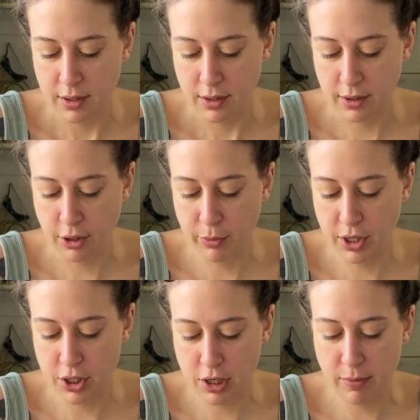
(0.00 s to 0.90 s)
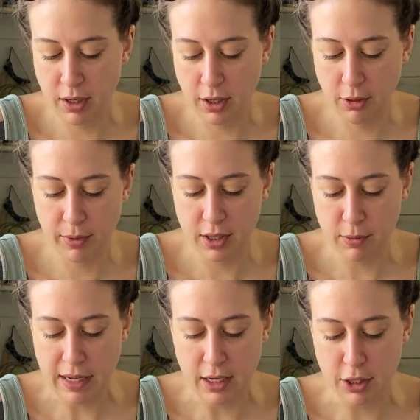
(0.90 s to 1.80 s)
A little bit of German, a little bit of
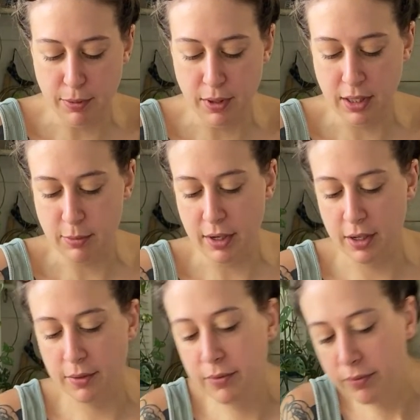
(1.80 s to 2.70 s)
Spanish, but that's about it.